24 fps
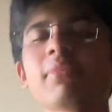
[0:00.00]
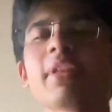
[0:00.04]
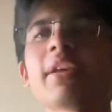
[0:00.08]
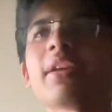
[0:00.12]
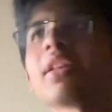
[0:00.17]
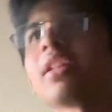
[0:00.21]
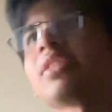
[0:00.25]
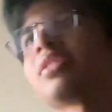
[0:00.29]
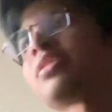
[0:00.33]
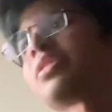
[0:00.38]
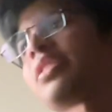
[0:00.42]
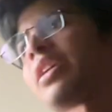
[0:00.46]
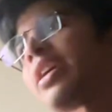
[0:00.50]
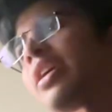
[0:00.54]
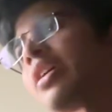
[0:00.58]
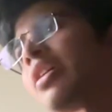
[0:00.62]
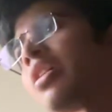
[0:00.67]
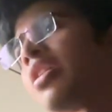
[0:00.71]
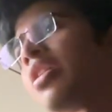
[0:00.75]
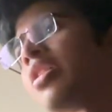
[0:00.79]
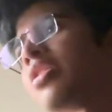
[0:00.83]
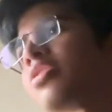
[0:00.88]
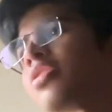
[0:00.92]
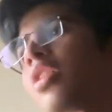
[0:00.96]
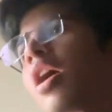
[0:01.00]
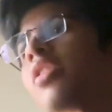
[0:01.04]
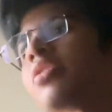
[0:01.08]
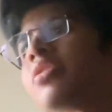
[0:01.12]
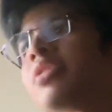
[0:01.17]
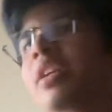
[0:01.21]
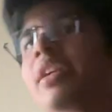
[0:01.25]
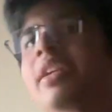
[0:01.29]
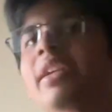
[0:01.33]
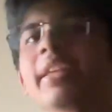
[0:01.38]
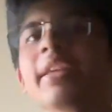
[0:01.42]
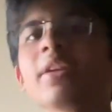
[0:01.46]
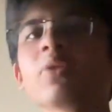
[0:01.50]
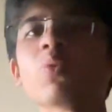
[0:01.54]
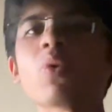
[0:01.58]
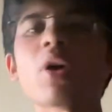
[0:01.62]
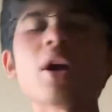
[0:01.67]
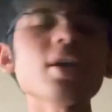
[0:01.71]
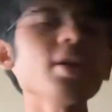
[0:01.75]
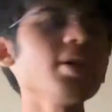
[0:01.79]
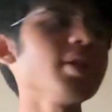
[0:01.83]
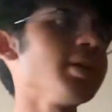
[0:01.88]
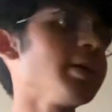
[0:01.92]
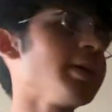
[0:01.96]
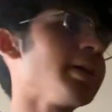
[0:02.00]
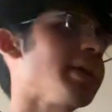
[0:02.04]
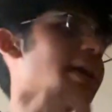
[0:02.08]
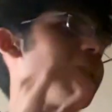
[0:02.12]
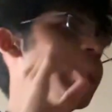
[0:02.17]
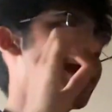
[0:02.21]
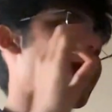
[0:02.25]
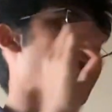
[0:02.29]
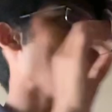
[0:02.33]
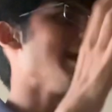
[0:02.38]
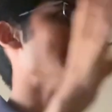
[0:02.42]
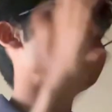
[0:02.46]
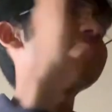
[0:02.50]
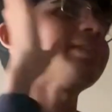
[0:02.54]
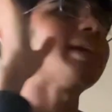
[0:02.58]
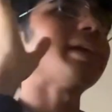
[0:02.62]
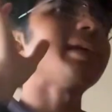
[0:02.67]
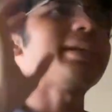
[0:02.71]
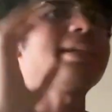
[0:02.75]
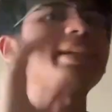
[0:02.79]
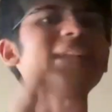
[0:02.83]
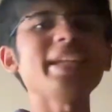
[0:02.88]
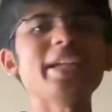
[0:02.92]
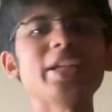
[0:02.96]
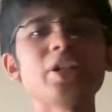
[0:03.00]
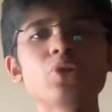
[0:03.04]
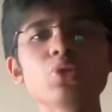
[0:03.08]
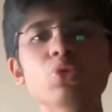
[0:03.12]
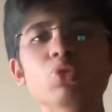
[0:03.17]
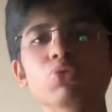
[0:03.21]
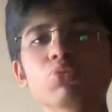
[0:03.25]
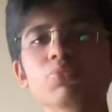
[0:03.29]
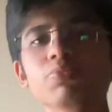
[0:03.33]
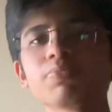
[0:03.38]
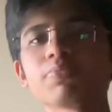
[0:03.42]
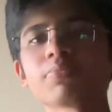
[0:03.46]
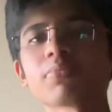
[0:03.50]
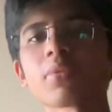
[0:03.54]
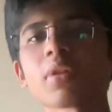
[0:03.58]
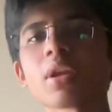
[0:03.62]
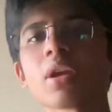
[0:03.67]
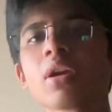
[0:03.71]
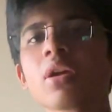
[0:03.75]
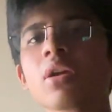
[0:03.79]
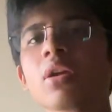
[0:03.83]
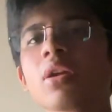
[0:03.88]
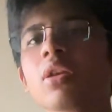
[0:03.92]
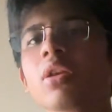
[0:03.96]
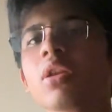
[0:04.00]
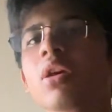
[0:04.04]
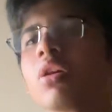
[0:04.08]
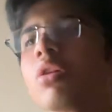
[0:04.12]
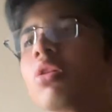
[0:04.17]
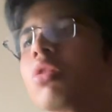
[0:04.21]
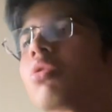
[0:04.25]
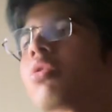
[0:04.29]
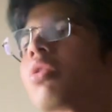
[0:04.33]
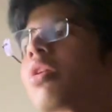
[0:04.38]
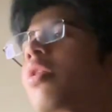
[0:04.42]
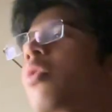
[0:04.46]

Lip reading: Like, let's say it starts at T1, ends at T2. Now,